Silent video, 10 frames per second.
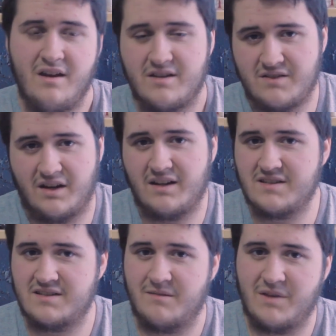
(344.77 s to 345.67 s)
so I guess
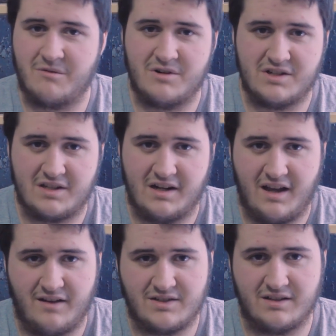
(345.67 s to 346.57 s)
it's something we're just going to
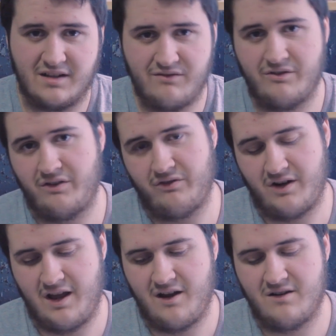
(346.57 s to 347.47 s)
have to live with for
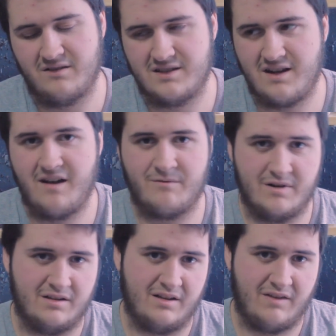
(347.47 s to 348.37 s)
now. It's not
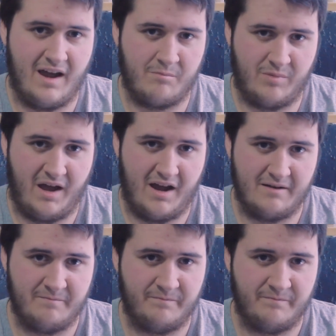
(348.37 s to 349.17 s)
really that bad.